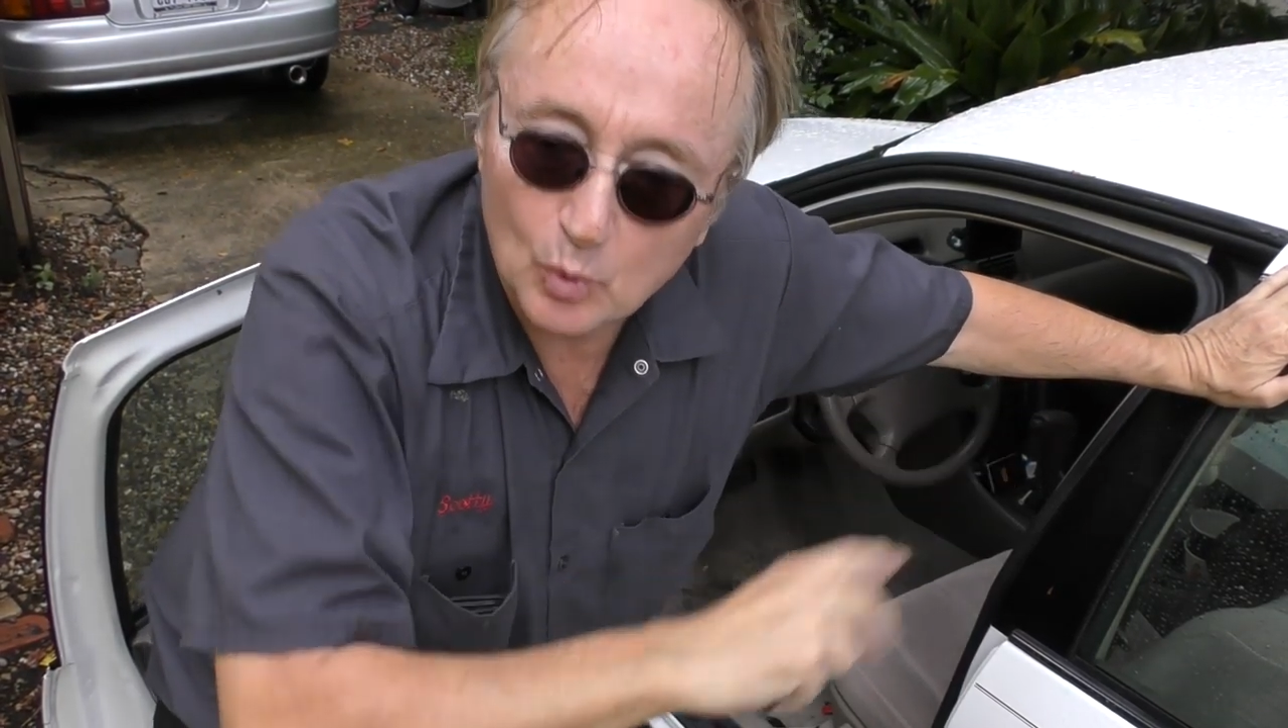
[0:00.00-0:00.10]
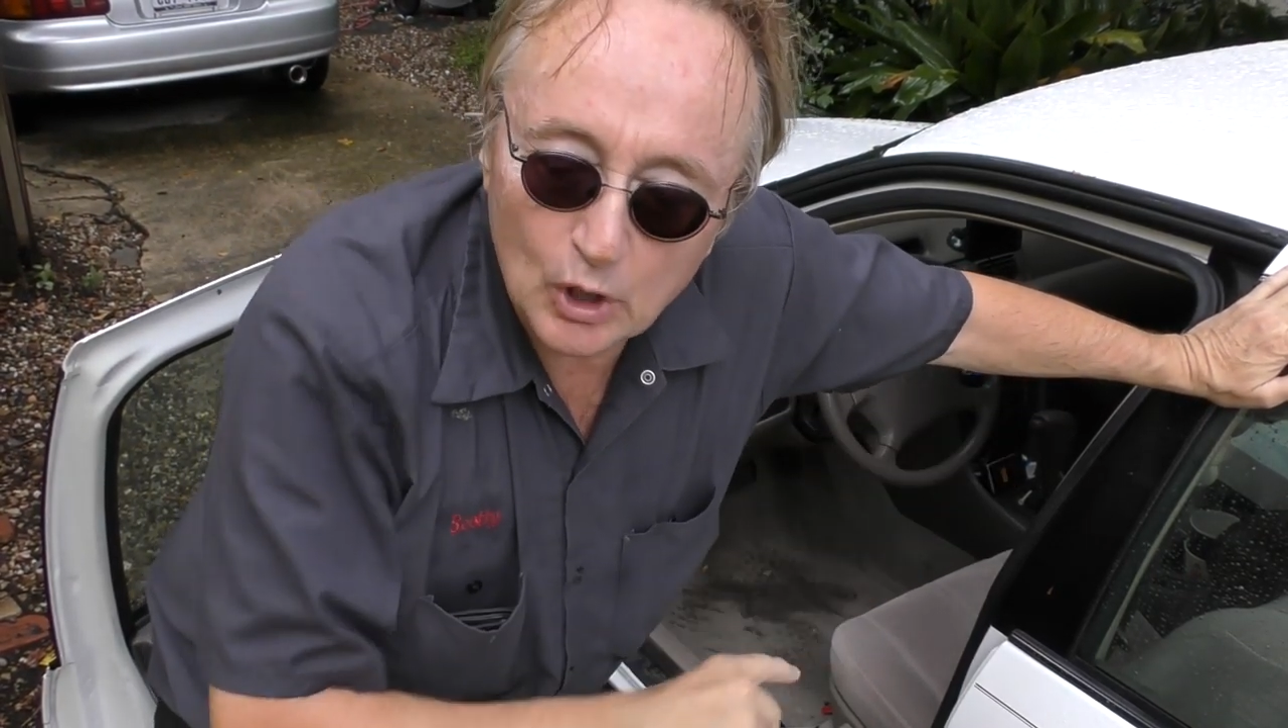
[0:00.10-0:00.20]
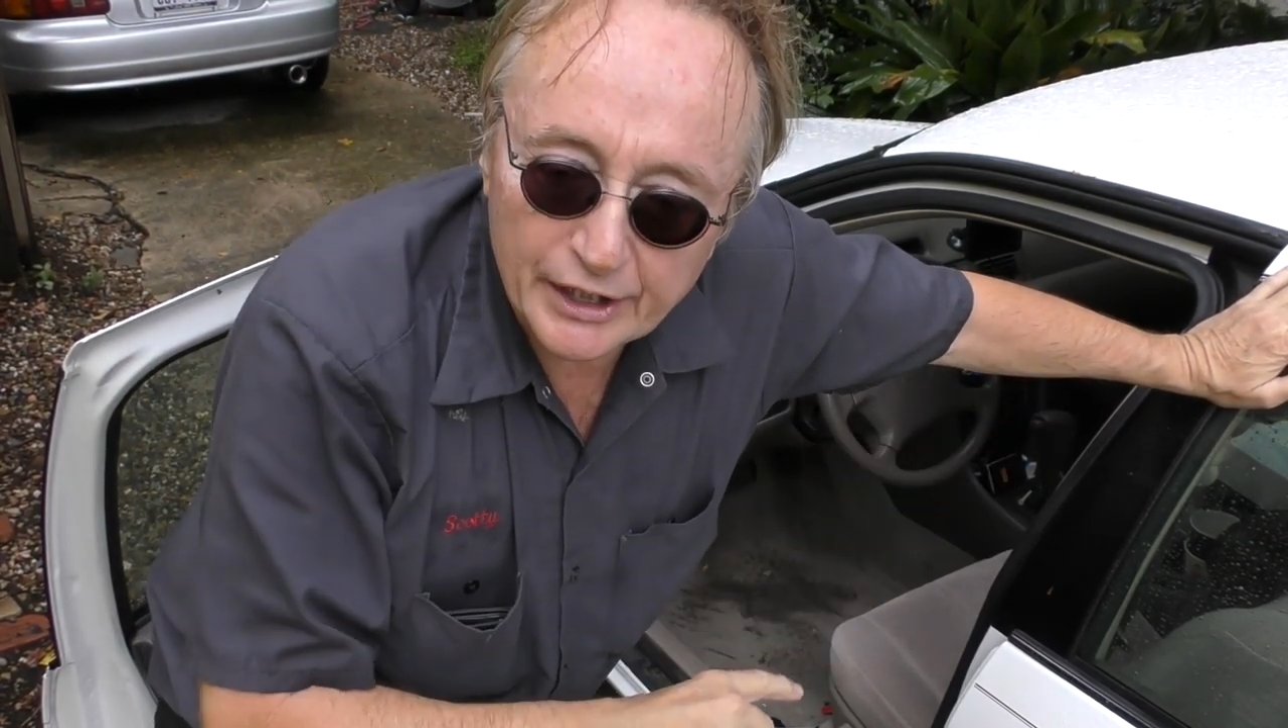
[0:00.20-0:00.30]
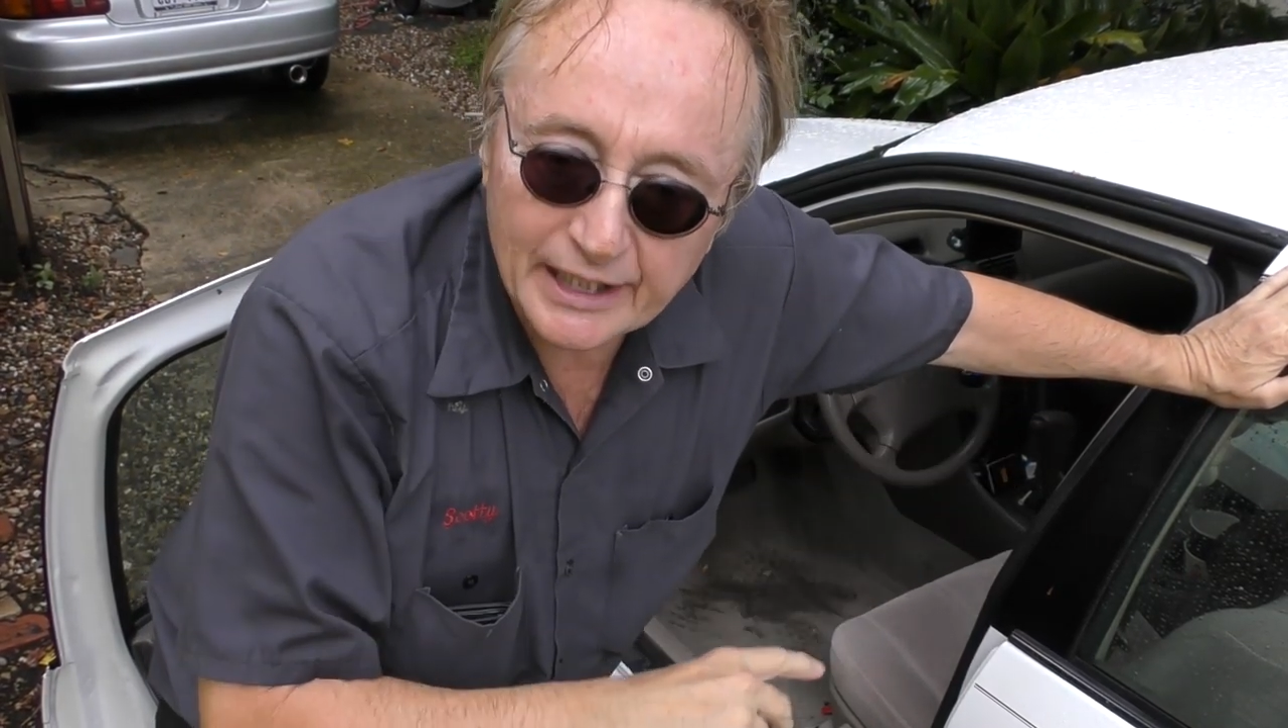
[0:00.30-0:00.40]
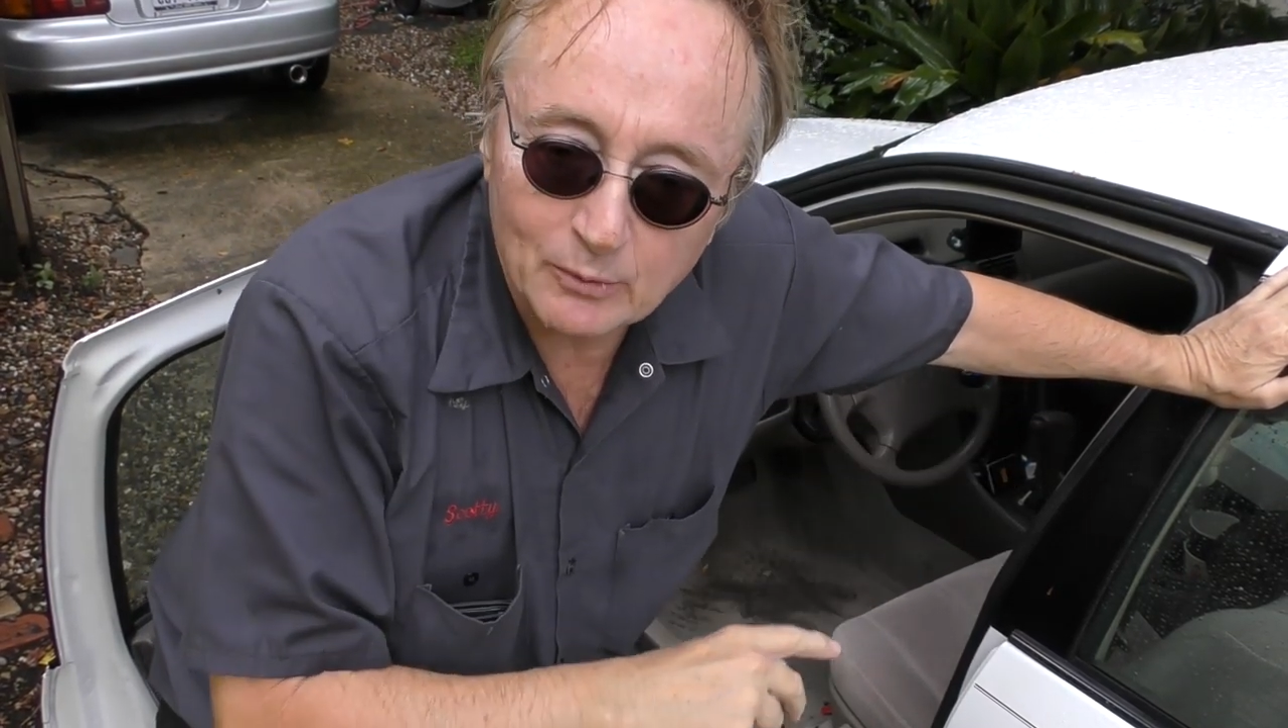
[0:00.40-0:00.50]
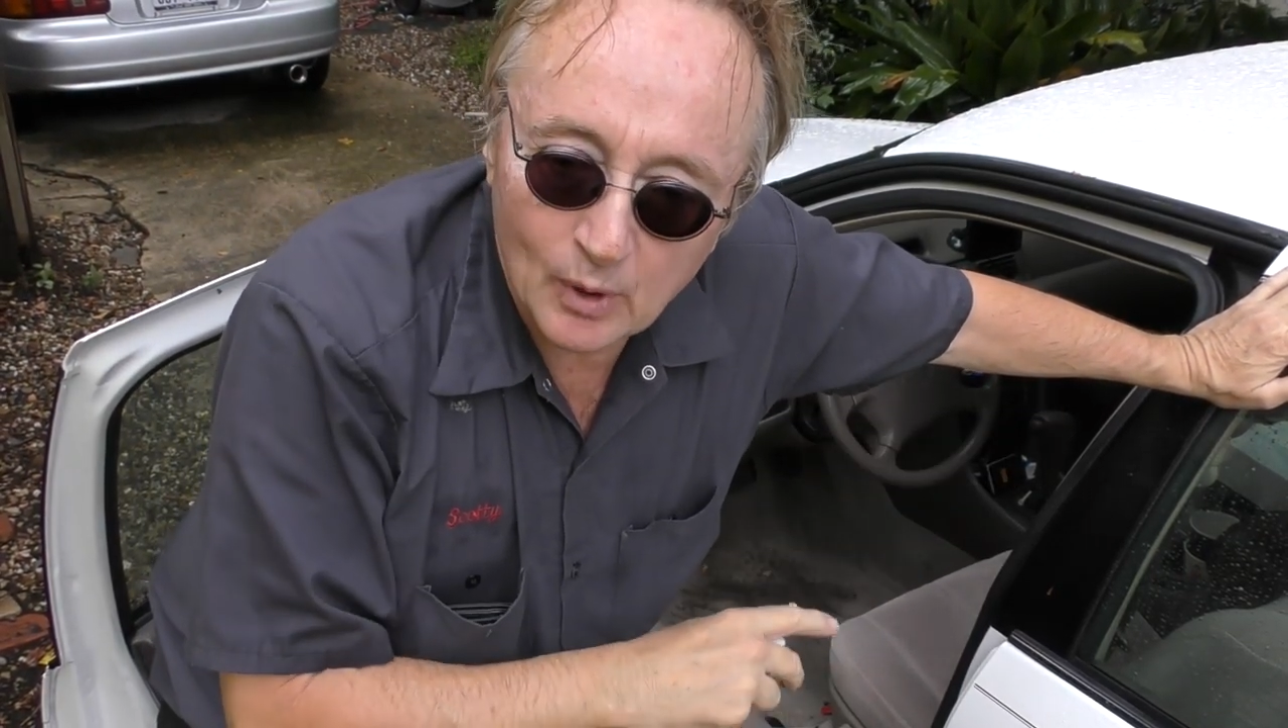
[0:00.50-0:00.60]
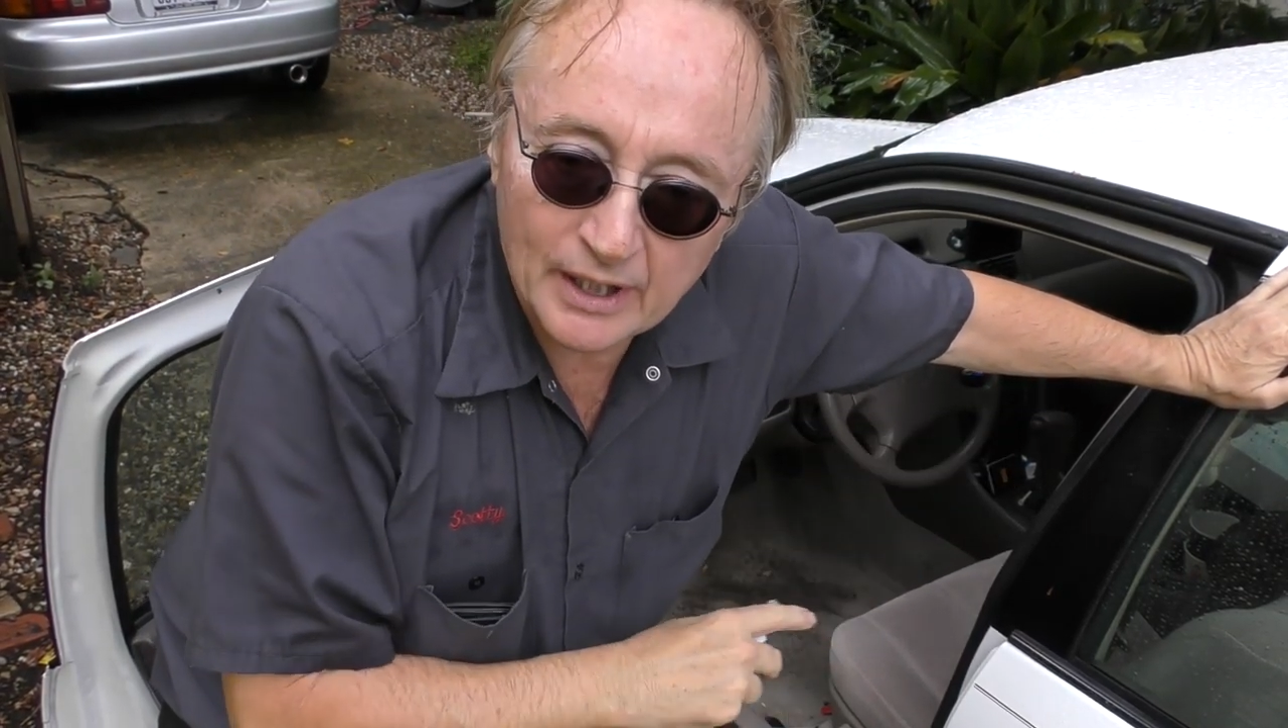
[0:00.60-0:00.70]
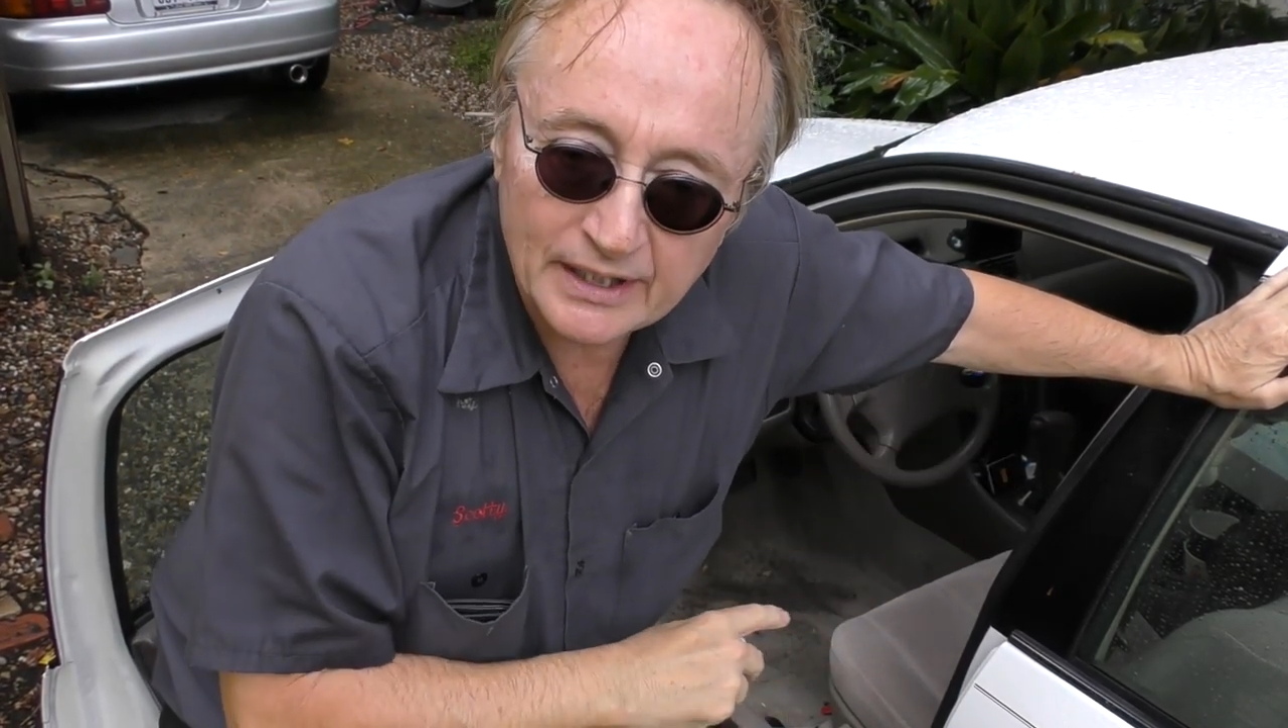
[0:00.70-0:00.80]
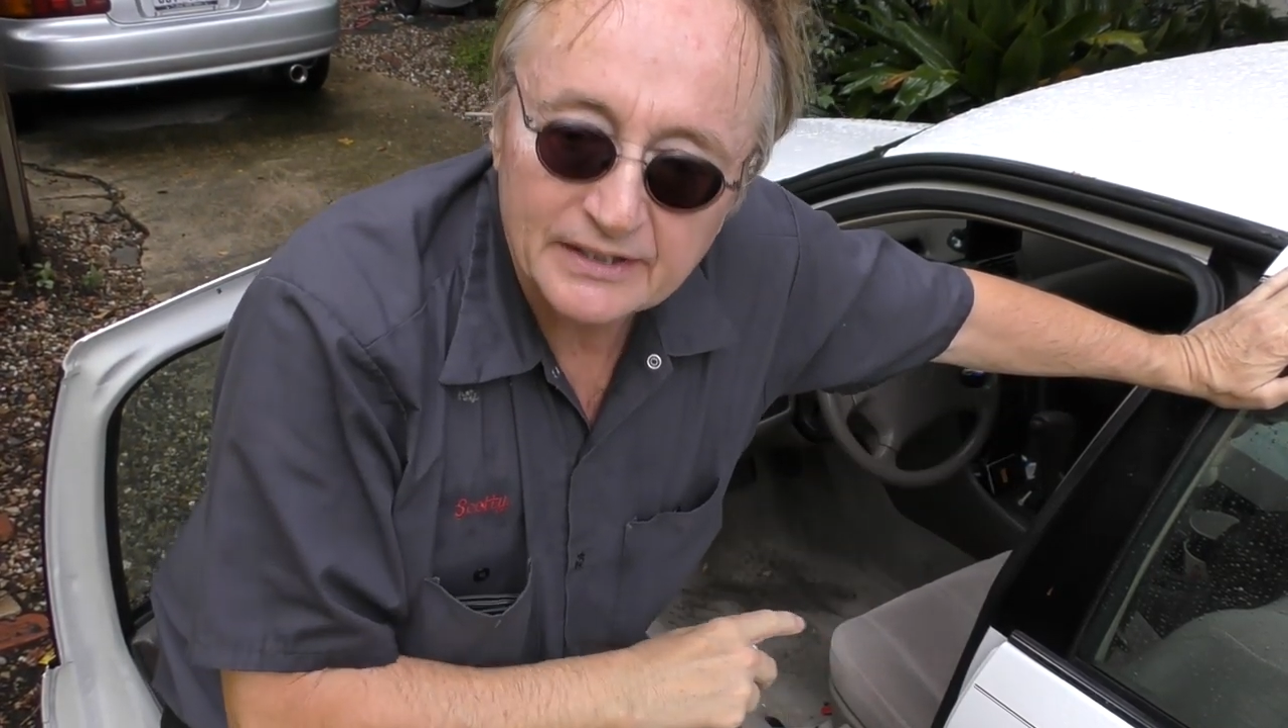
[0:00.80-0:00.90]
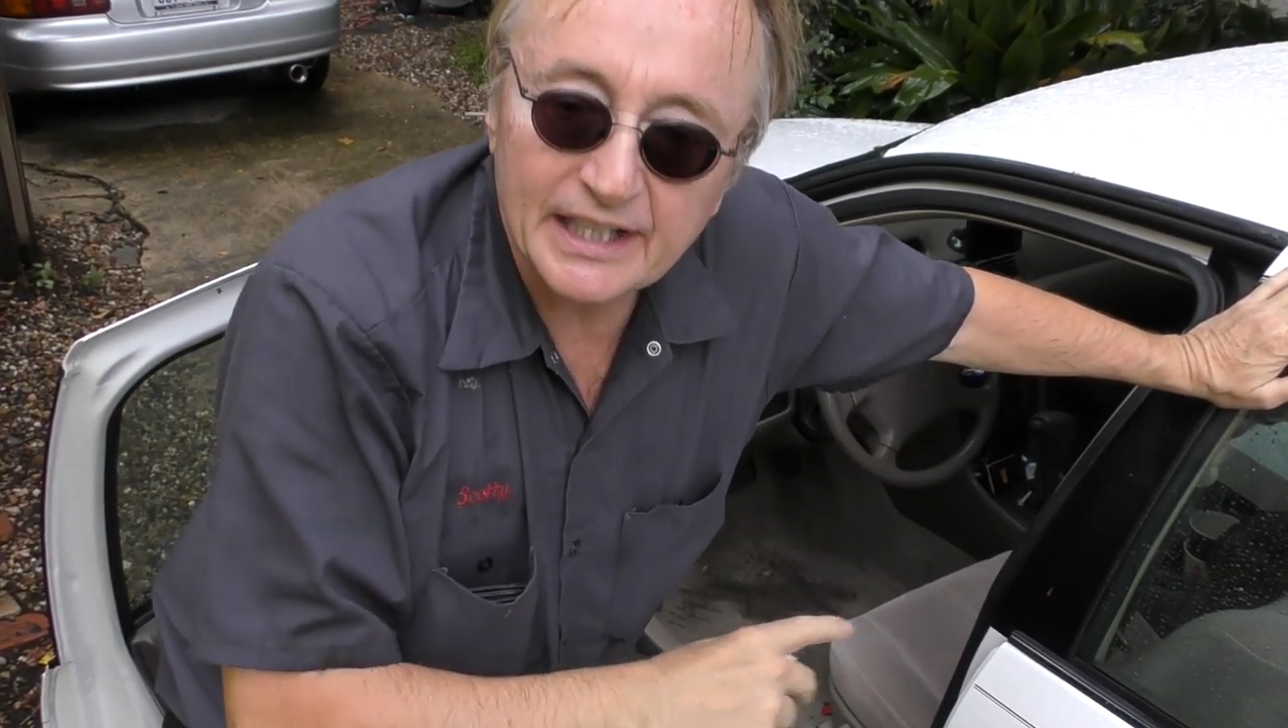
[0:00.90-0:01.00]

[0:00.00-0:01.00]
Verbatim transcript: working one